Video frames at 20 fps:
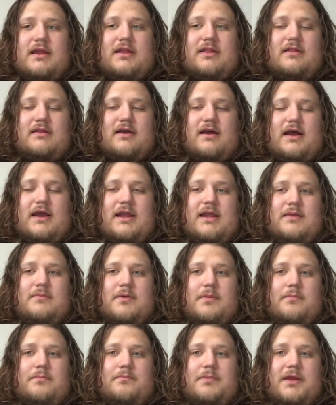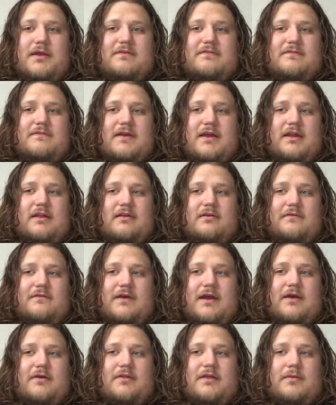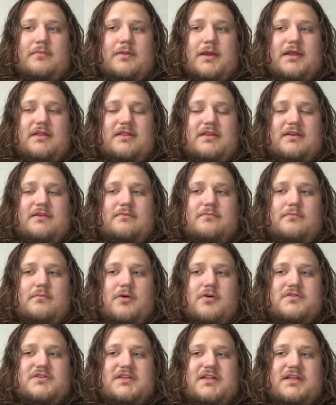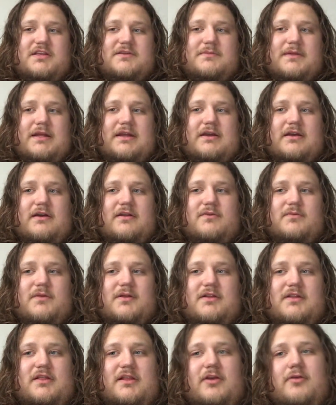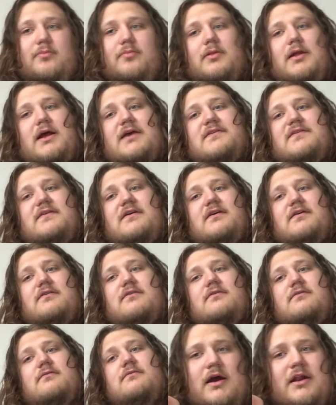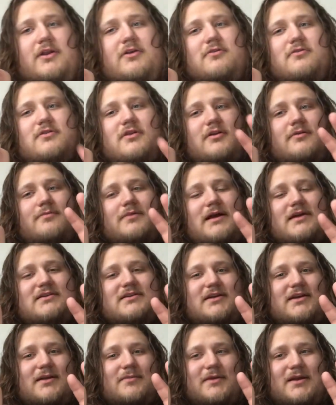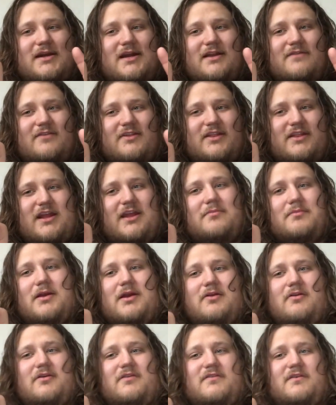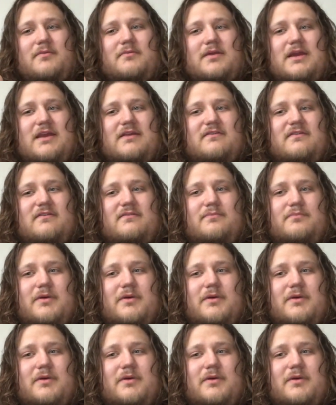and I am a big fan of how they made most of these mini-cons with clear plastic. I know clear plastic can be kind of a nightmare in some cases,